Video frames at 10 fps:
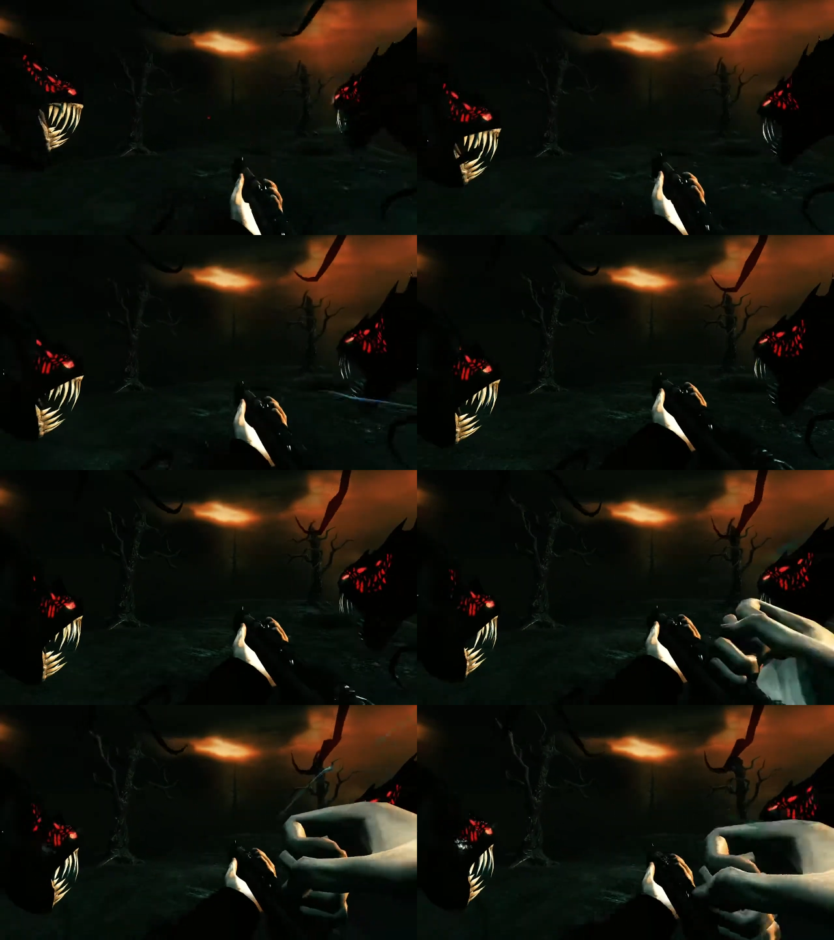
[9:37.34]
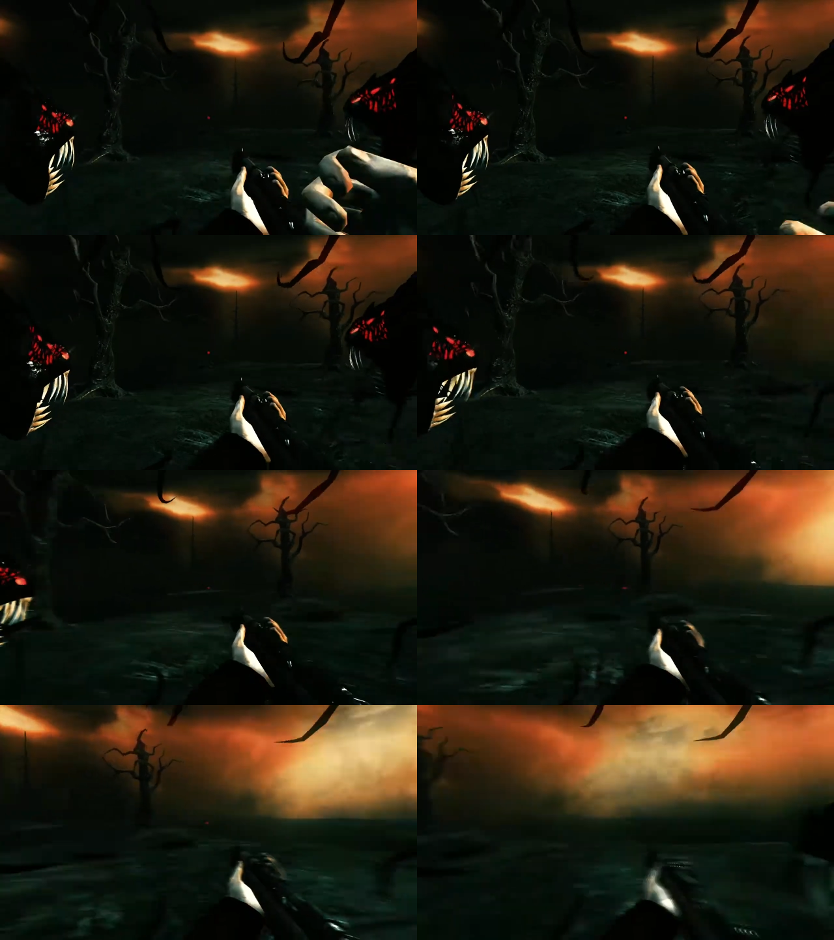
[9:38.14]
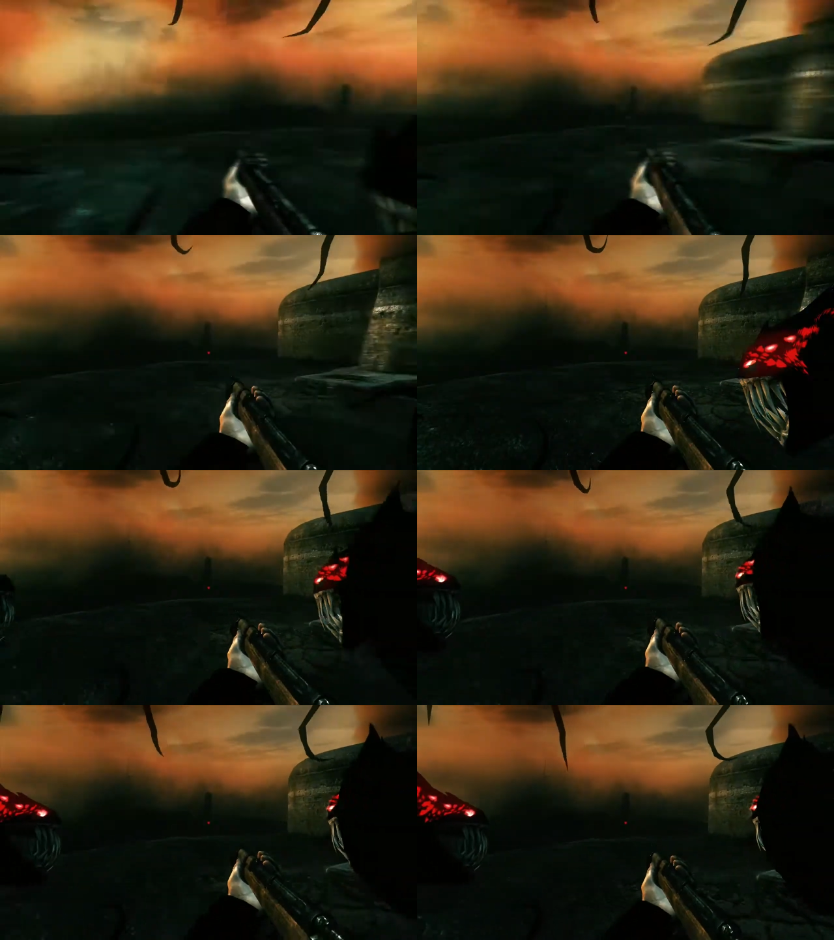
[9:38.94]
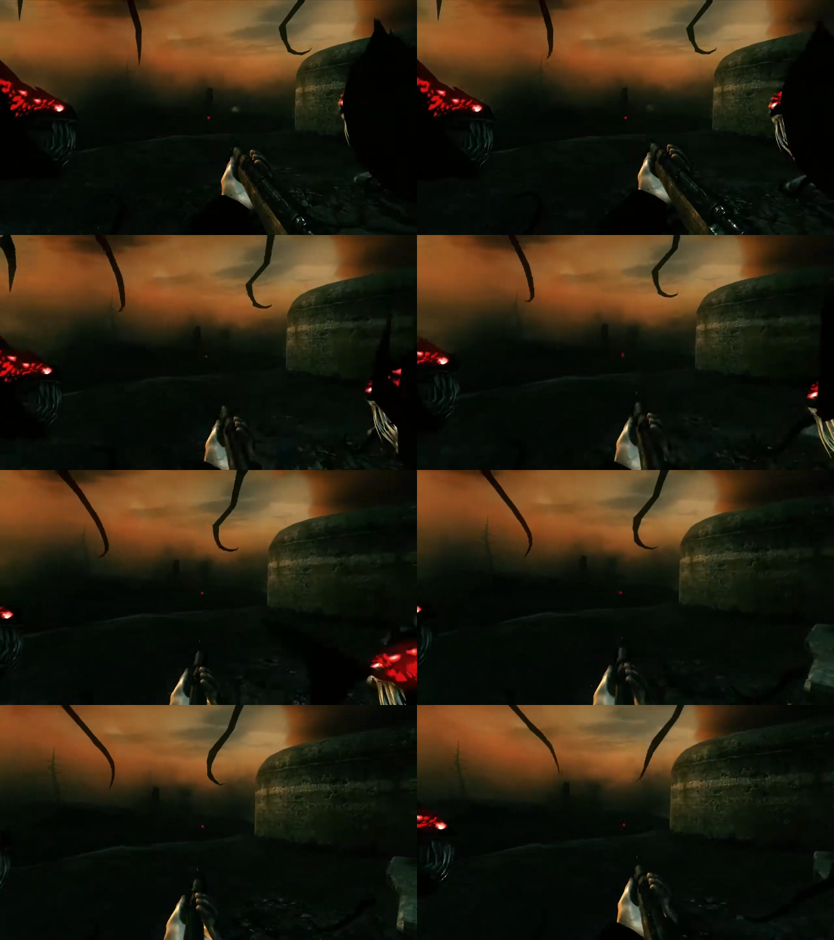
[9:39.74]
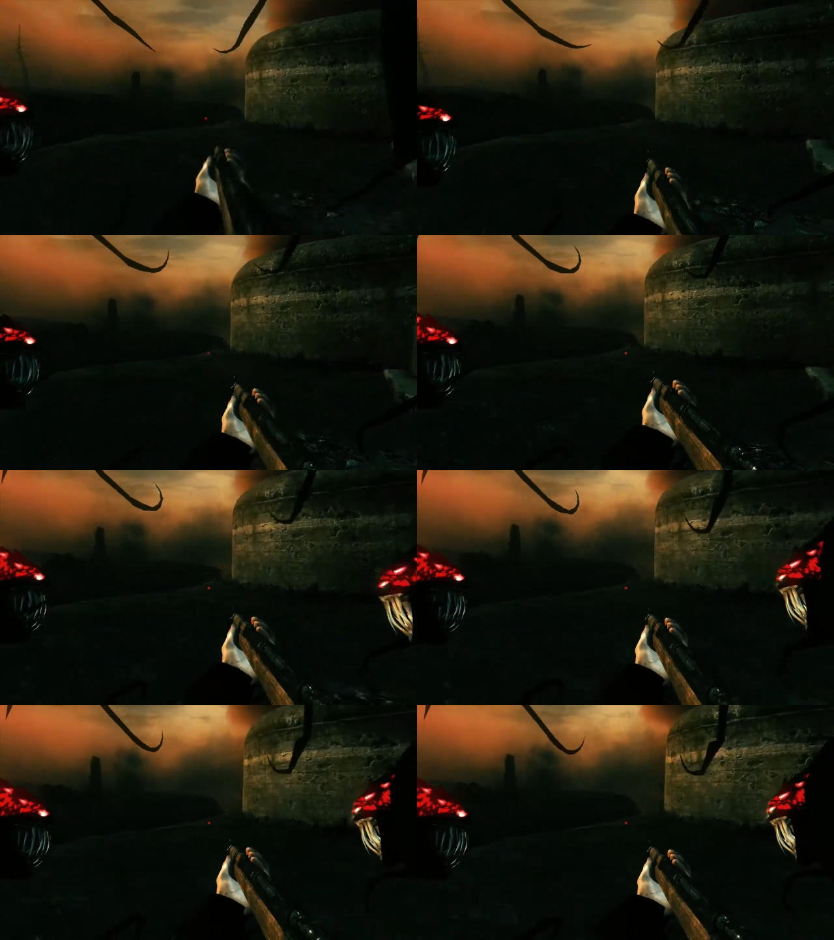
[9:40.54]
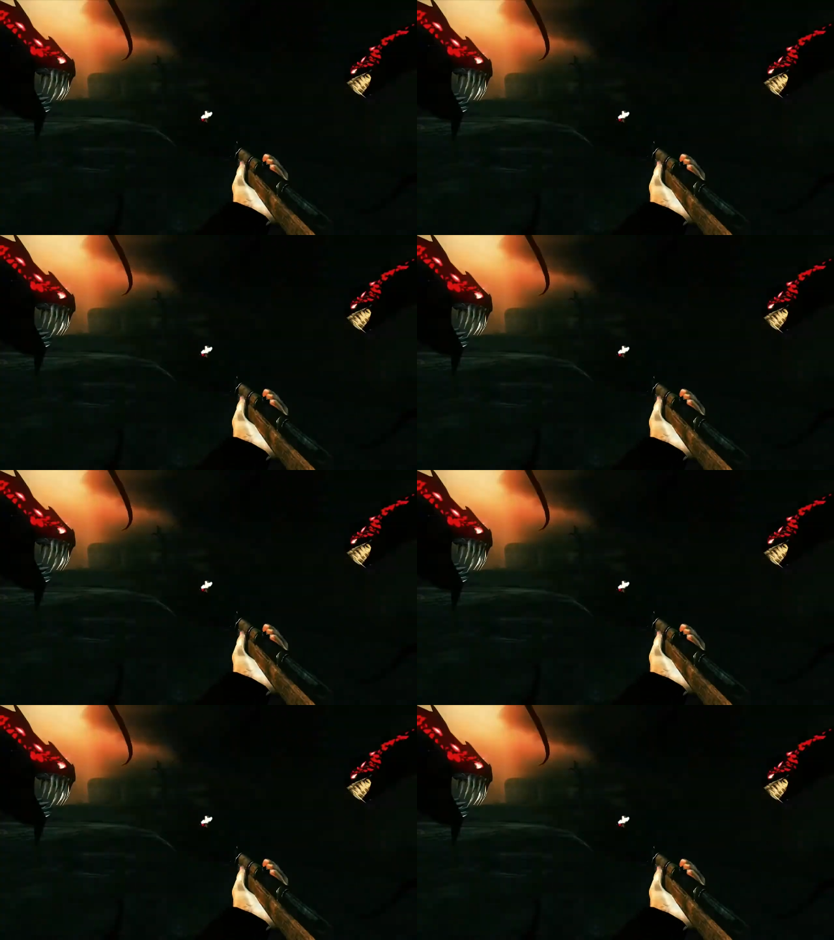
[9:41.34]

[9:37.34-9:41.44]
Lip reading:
[unreadable: no face in view]